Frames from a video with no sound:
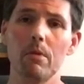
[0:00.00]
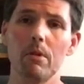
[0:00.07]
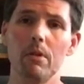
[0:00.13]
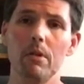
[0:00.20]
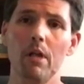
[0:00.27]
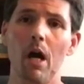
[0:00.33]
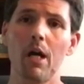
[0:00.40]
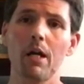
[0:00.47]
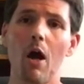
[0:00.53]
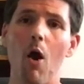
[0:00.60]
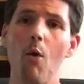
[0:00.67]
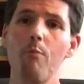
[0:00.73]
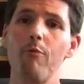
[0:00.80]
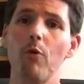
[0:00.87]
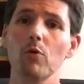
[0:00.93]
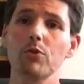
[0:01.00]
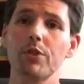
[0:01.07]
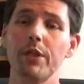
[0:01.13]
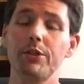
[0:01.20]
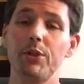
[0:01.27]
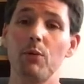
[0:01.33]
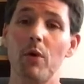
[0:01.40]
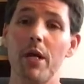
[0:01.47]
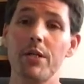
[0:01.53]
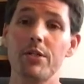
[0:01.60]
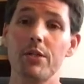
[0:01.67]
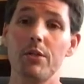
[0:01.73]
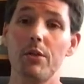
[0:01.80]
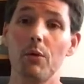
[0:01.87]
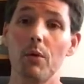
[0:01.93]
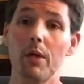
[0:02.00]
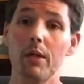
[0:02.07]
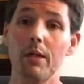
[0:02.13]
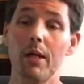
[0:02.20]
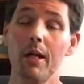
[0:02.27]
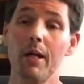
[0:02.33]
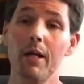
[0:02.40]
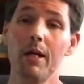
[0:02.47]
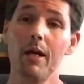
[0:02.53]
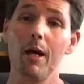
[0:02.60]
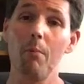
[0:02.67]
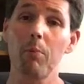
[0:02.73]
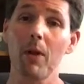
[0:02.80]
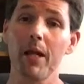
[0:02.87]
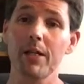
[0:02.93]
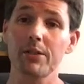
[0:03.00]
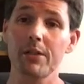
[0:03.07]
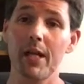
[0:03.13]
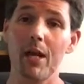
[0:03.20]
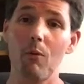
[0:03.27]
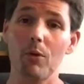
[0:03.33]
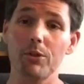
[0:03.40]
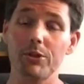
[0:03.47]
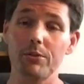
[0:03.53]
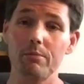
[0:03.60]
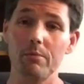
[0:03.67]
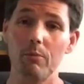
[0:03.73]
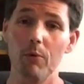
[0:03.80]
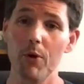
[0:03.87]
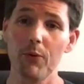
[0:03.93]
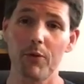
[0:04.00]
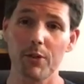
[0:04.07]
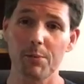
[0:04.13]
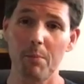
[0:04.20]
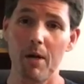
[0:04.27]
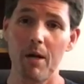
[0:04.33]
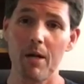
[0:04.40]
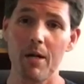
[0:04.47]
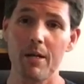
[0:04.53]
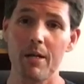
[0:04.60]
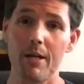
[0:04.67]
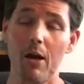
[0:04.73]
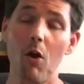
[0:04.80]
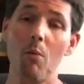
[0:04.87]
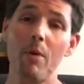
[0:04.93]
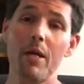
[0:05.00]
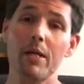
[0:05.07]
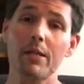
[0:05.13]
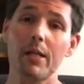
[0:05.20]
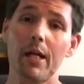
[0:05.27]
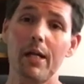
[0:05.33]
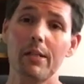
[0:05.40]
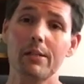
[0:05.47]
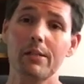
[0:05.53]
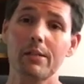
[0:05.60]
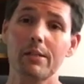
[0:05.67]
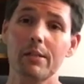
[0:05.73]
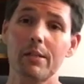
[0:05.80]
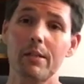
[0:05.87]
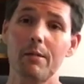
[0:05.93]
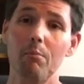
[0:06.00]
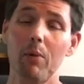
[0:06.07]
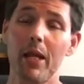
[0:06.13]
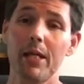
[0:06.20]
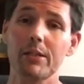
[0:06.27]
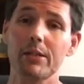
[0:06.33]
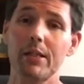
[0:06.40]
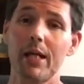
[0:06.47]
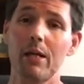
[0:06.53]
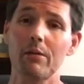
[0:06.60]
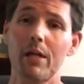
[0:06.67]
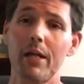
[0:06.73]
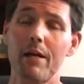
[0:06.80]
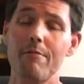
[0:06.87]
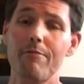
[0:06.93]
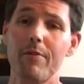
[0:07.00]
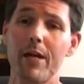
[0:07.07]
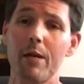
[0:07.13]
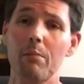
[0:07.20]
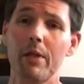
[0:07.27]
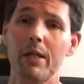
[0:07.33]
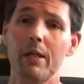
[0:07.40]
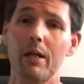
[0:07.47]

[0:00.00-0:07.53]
non-hopeful situation to a place now where Ruth is married. Naomi is blessed now to have family and